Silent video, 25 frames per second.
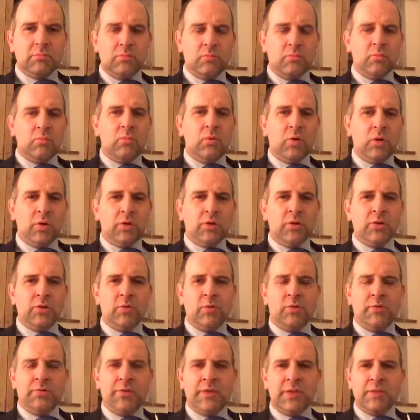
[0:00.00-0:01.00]
what can you do
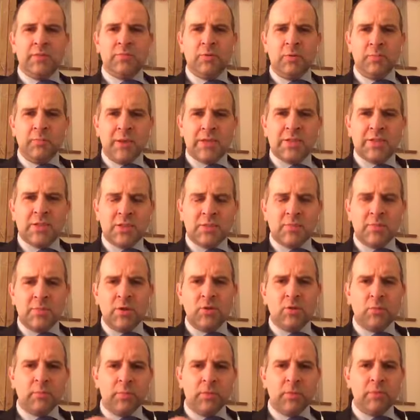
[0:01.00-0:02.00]
on Facebook? Message me
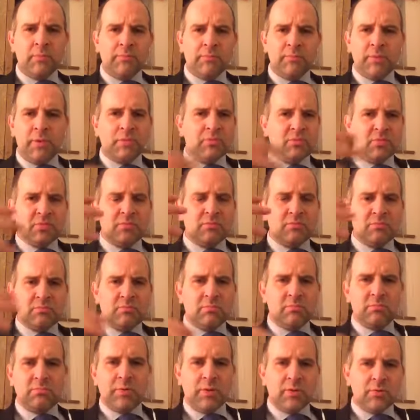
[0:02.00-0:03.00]
or put a post
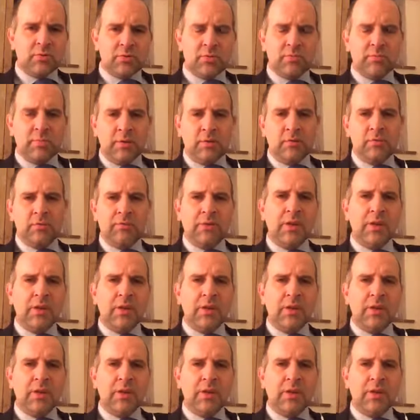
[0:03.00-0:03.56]
me on